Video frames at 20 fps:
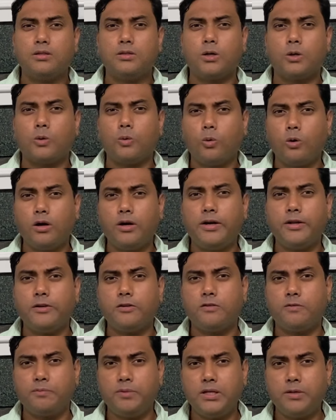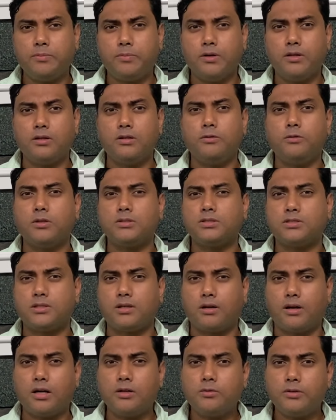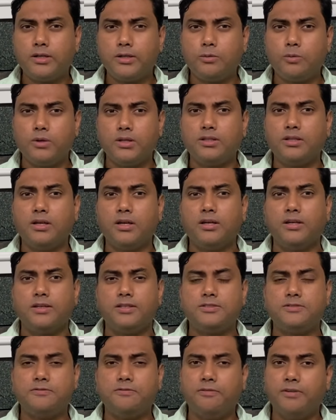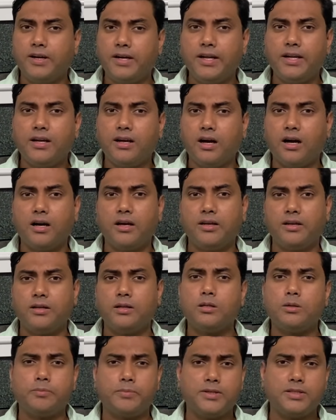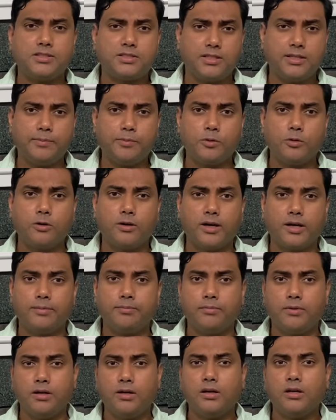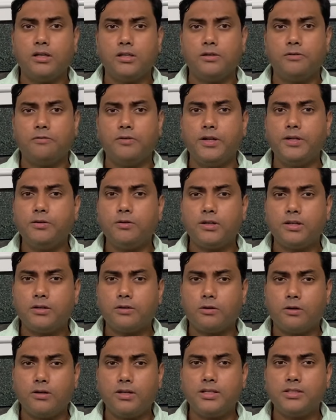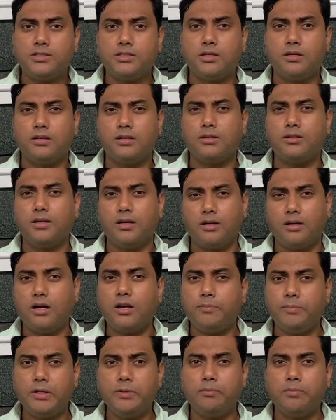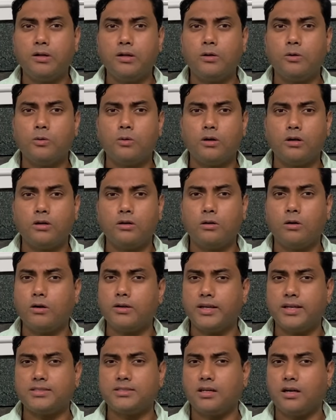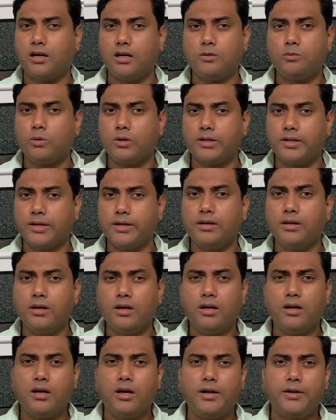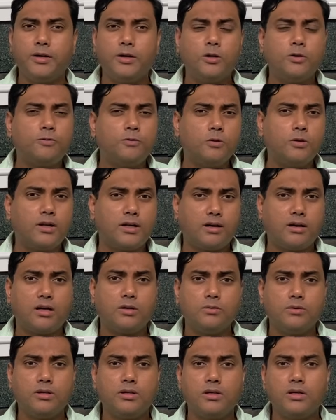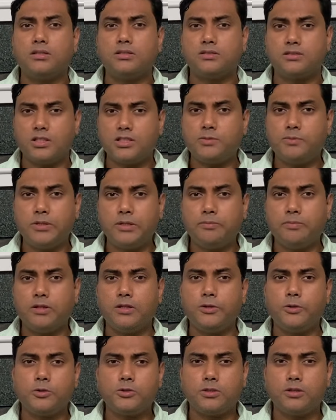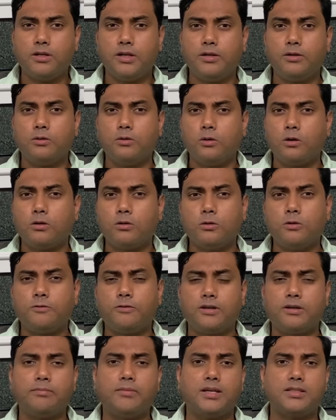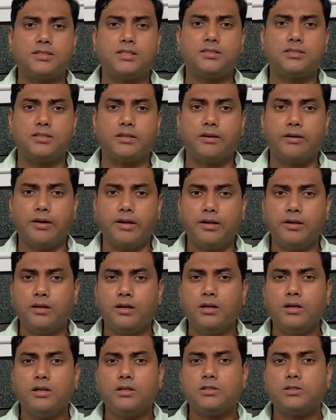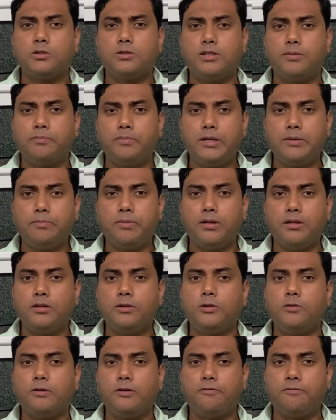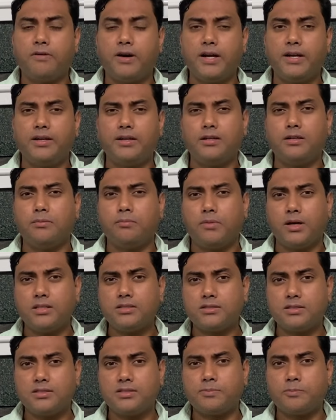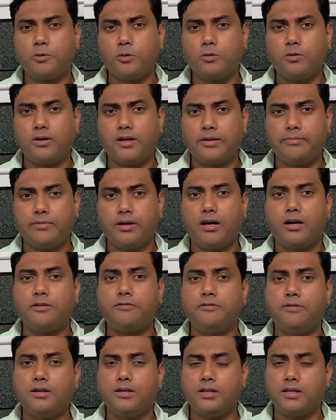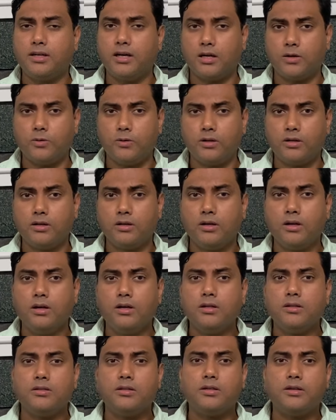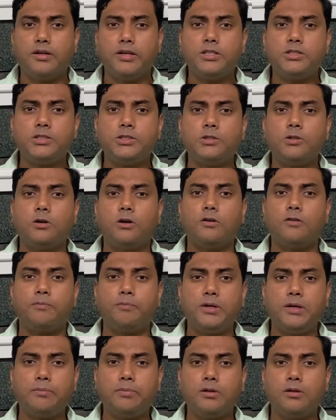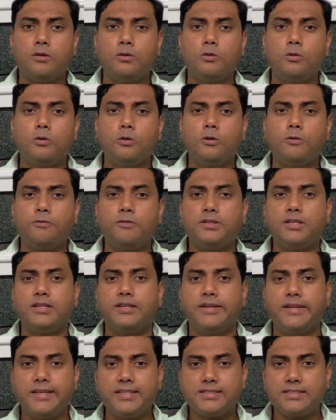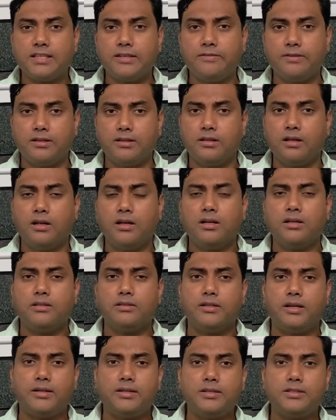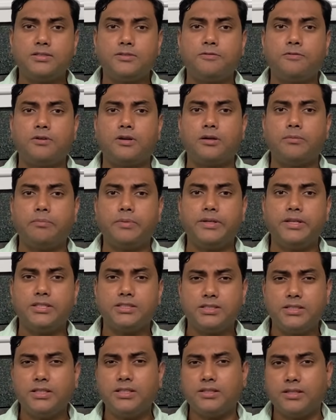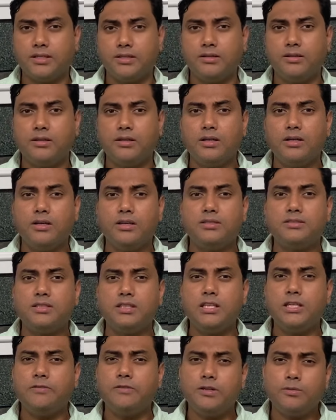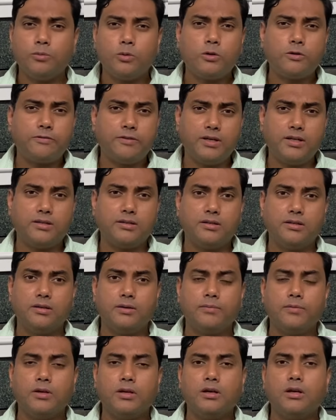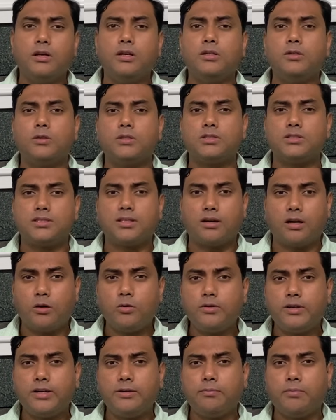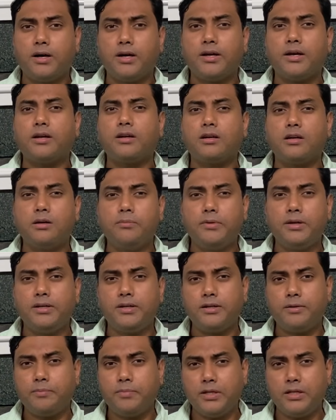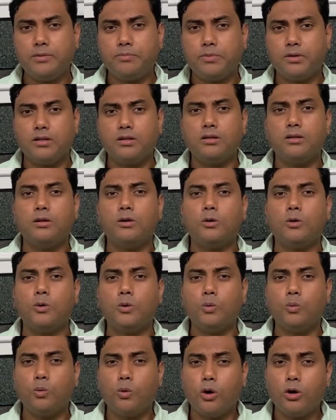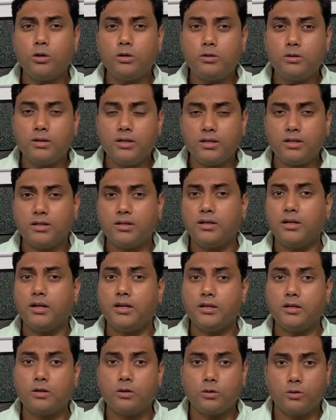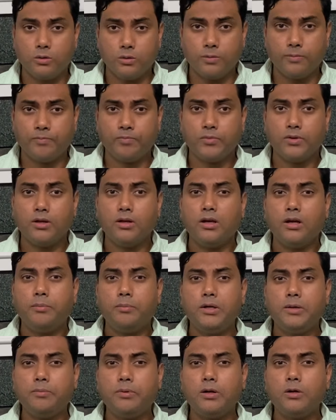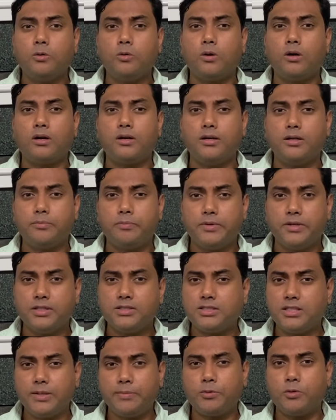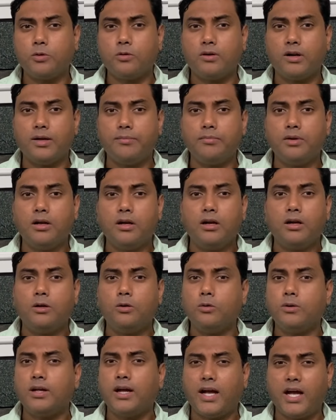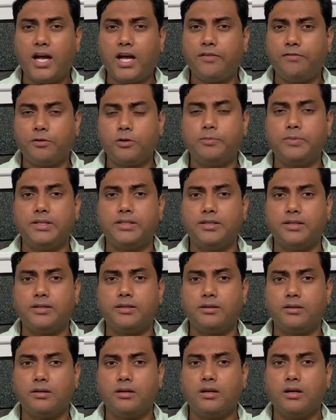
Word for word: The quality of people you're surrounded with is very high in a PhD program. When you're in college, there are people who are not as hardworking and tend to fool around. Such people usually do not go for a master's degree. So the people you will find in a master's program are filtered out. The ratio of people who go for the next level, that is for a PhD then, is even more filtered you're surrounded by committed people who want to learn and grow. People who are in a PhD program don't have to be there.